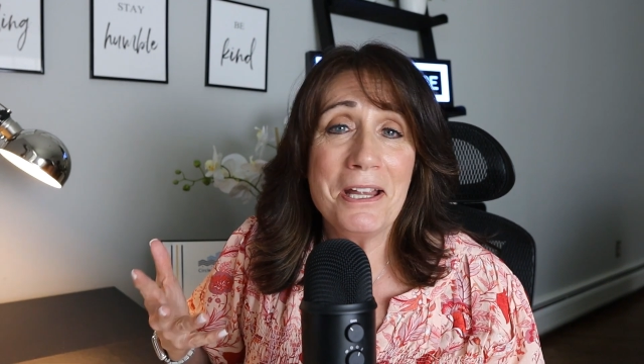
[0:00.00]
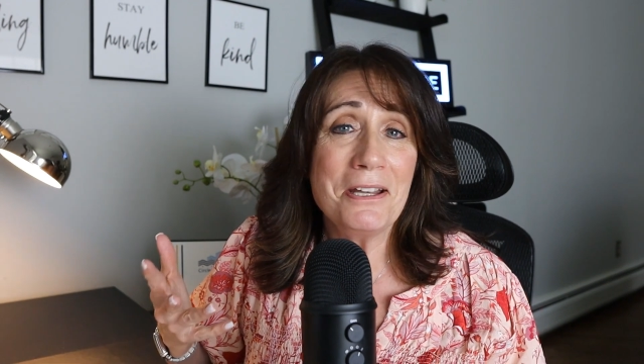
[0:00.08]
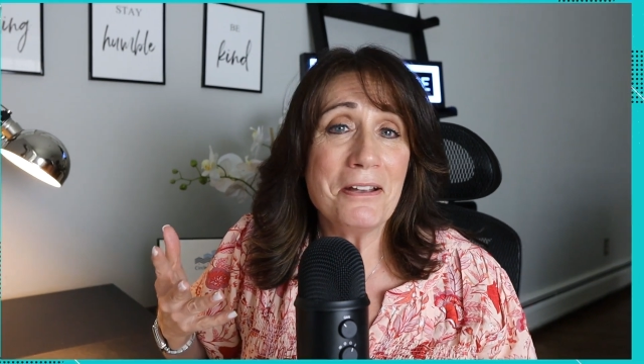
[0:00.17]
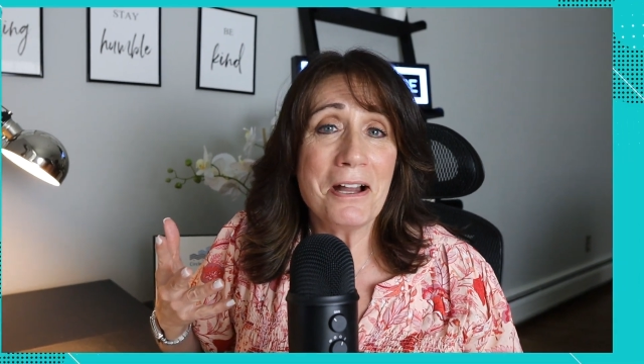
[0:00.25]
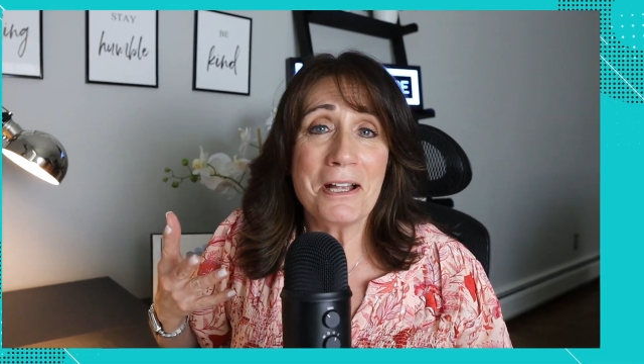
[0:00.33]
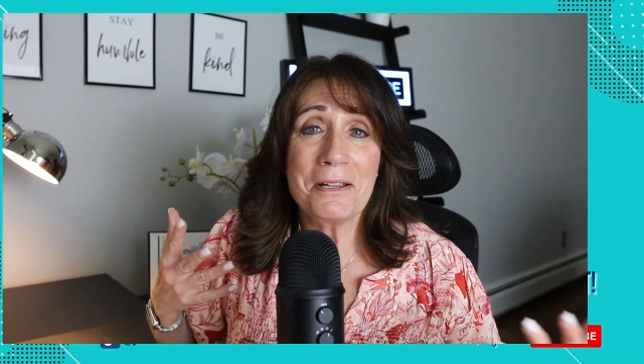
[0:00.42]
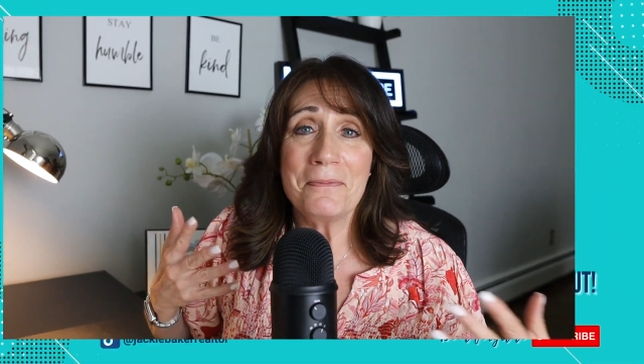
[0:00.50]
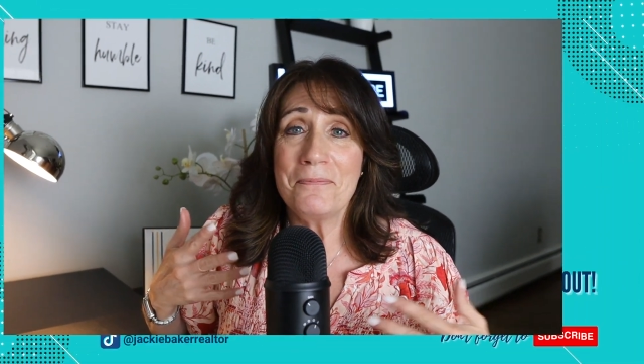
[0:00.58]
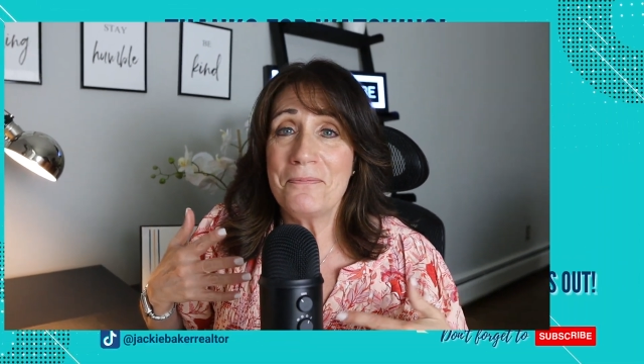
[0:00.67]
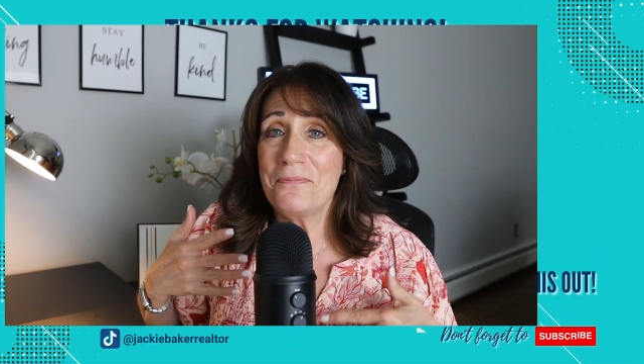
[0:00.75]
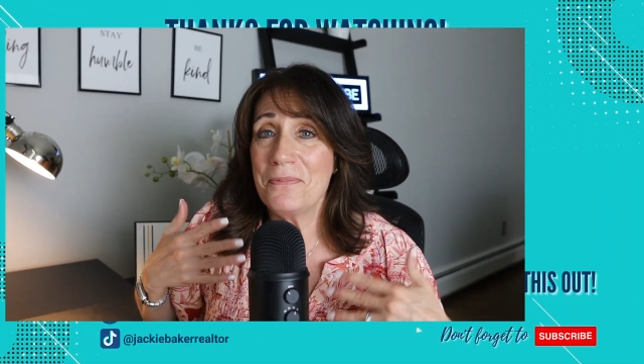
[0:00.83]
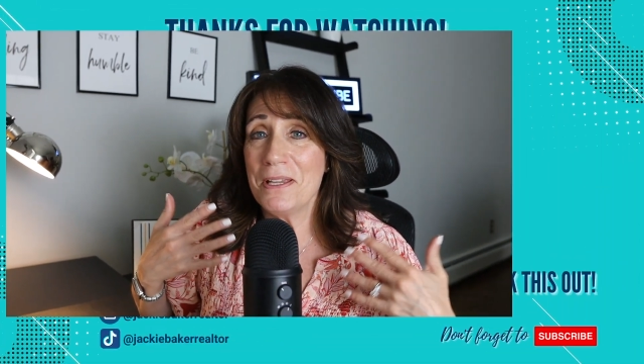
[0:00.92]
and
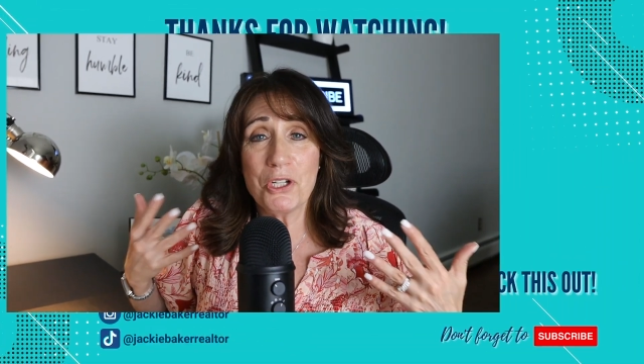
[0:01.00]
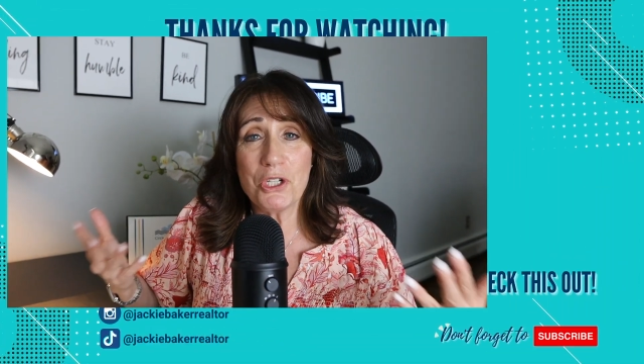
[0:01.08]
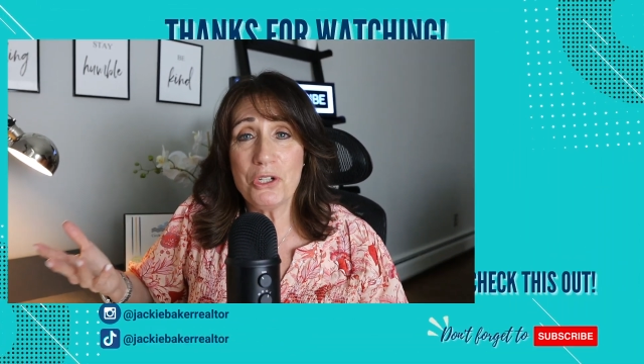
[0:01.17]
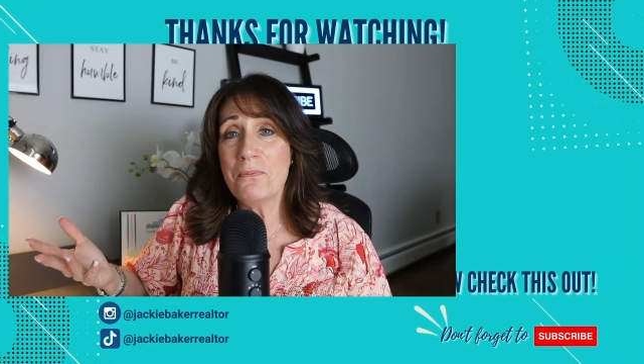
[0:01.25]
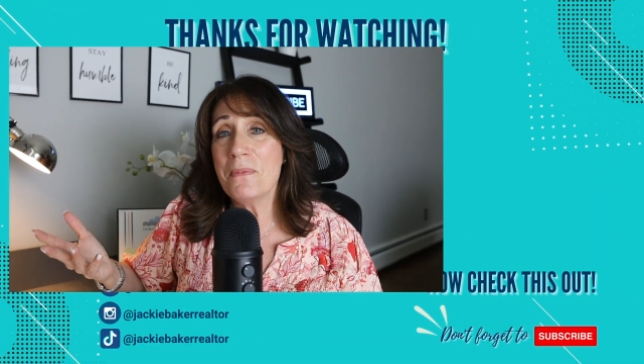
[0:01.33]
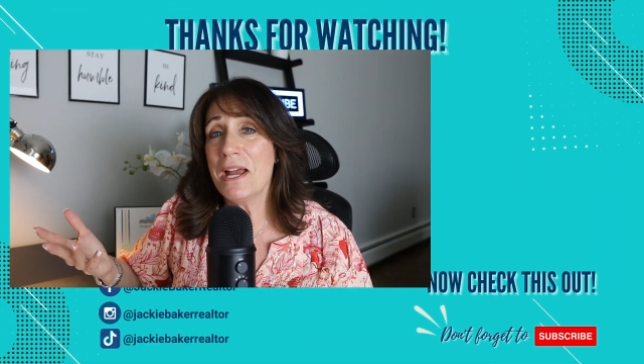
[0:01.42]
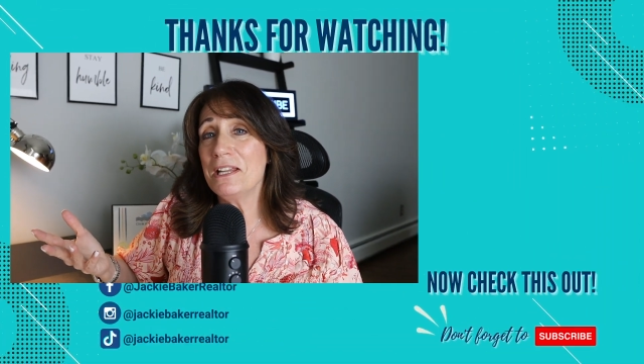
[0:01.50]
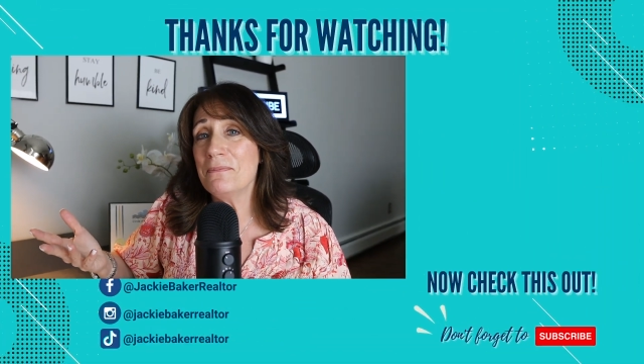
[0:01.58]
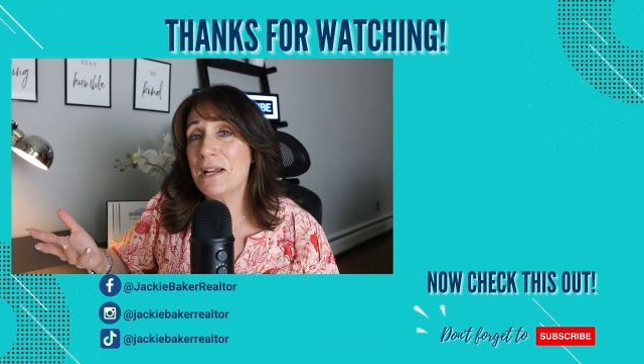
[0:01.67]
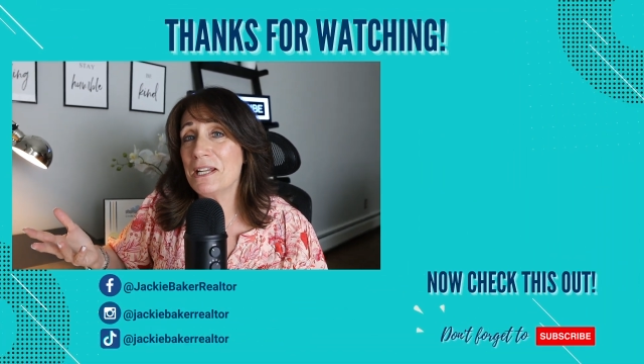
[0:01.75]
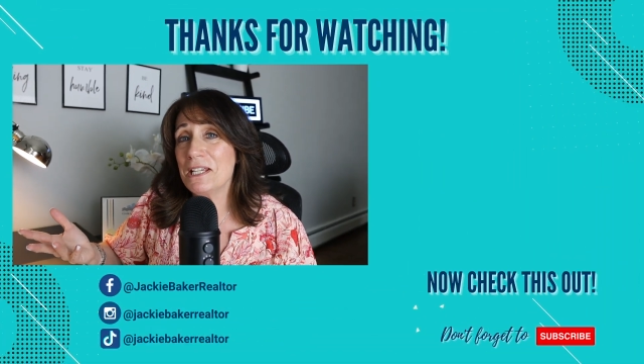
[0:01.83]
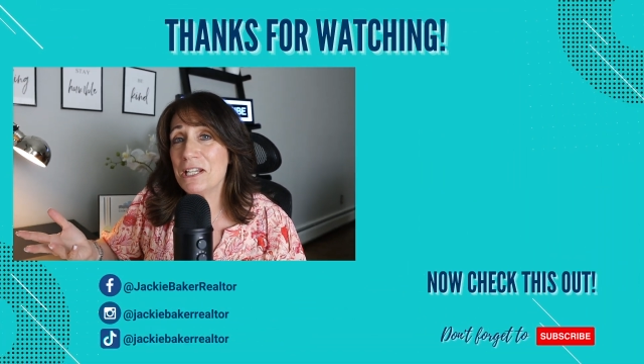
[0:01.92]
I wish you
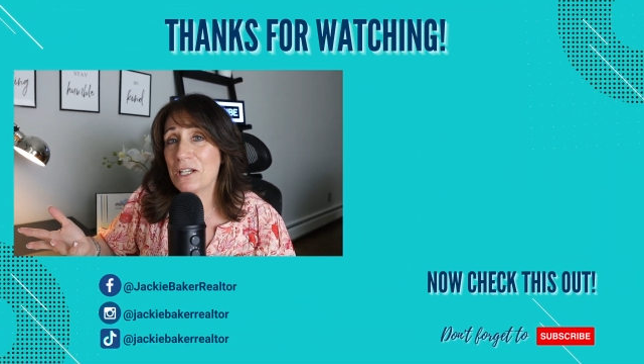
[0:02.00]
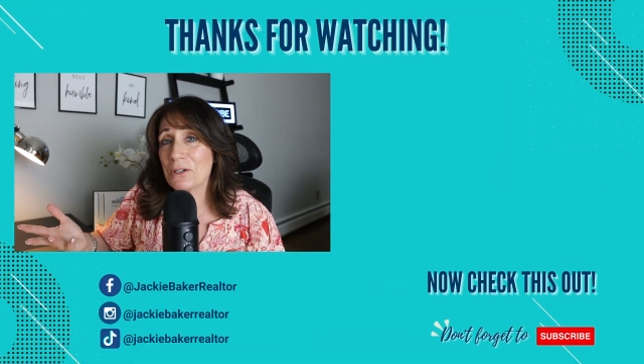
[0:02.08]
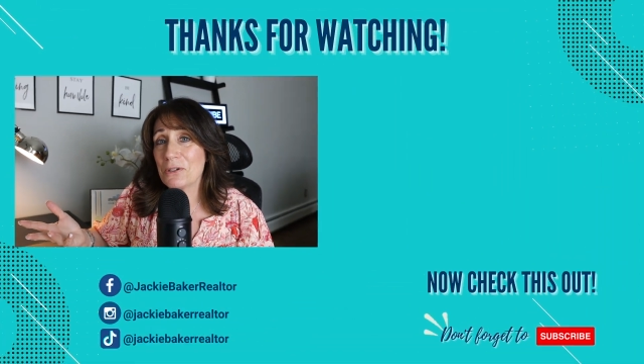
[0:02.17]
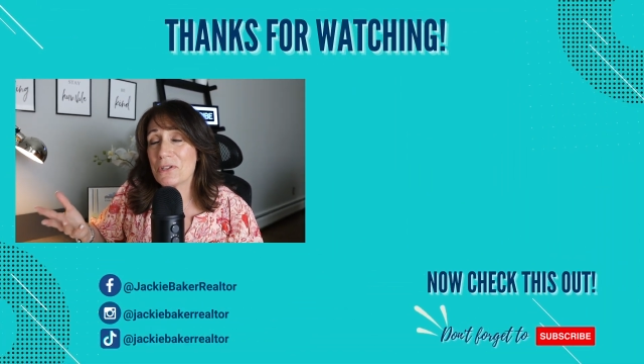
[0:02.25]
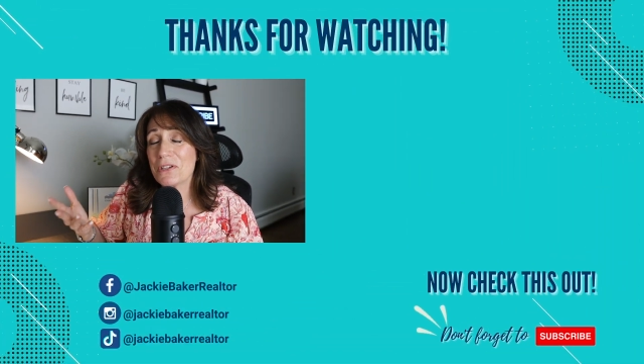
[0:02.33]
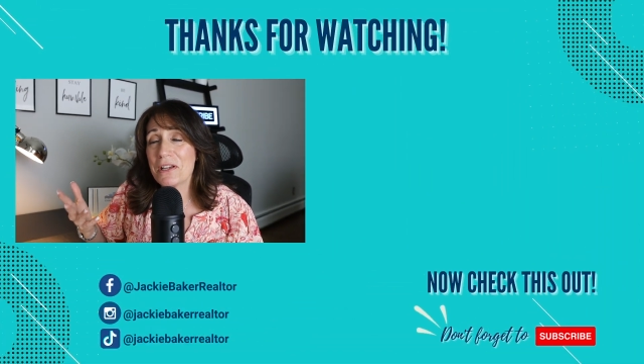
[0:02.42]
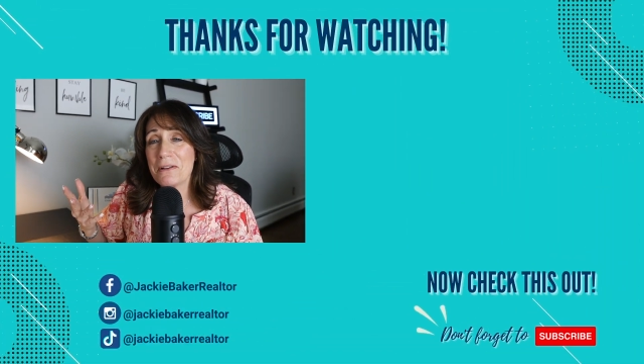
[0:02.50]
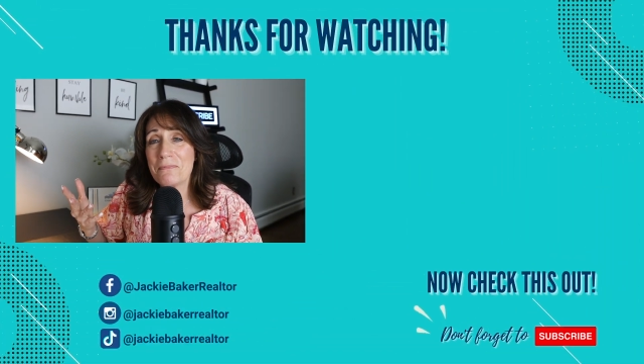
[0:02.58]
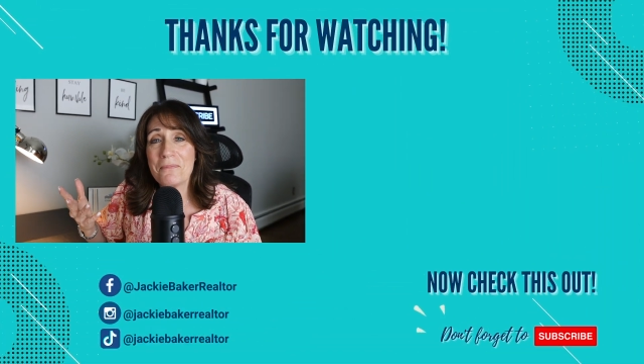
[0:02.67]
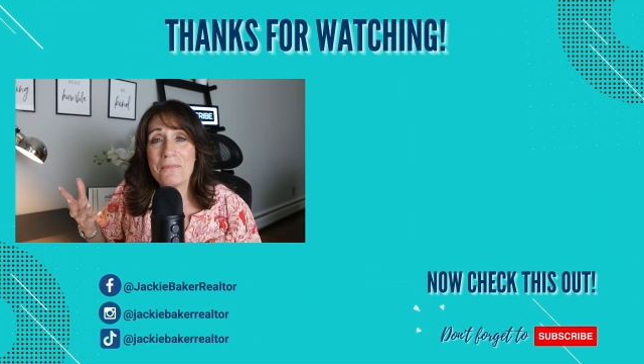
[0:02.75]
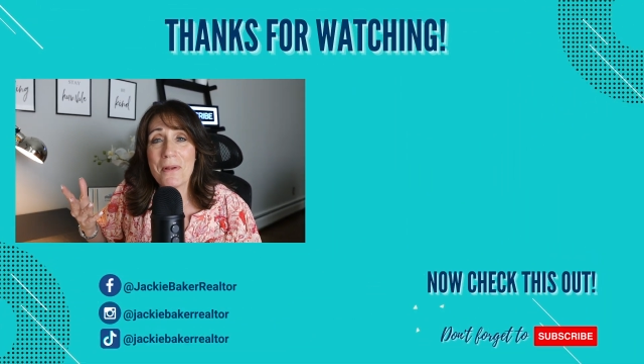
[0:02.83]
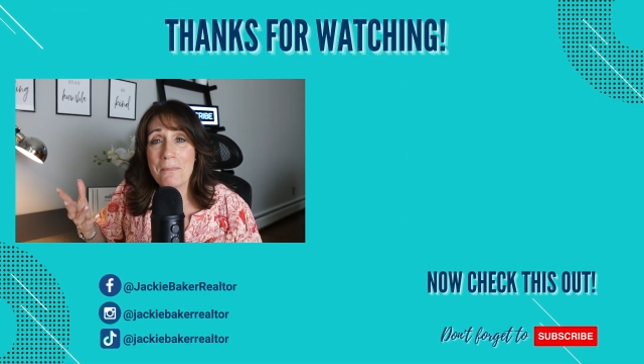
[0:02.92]
many, many years
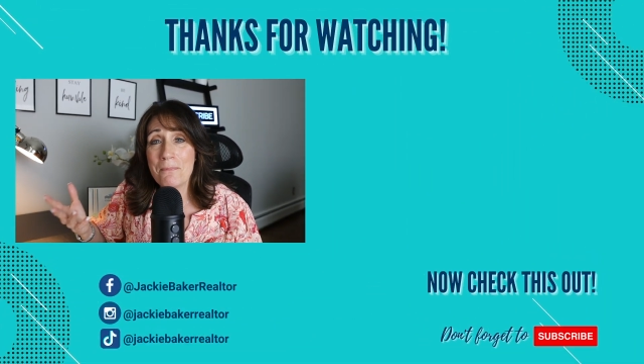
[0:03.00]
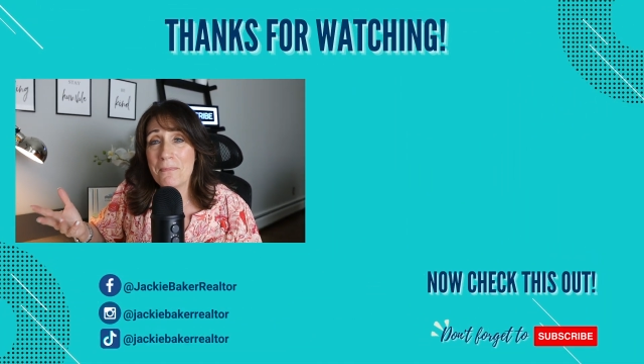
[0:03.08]
and